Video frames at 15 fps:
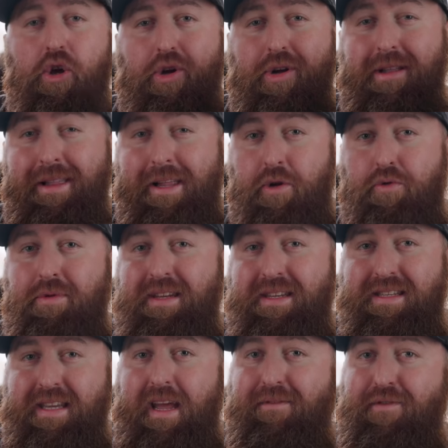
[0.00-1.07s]
could literally
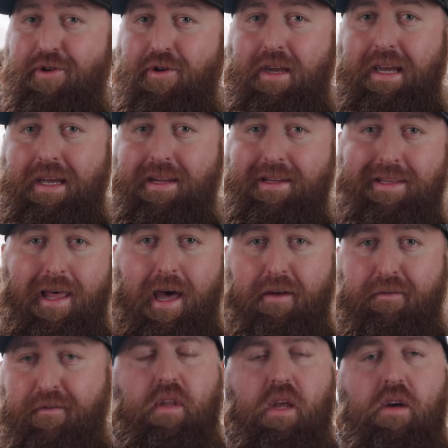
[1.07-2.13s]
save your Akita's life.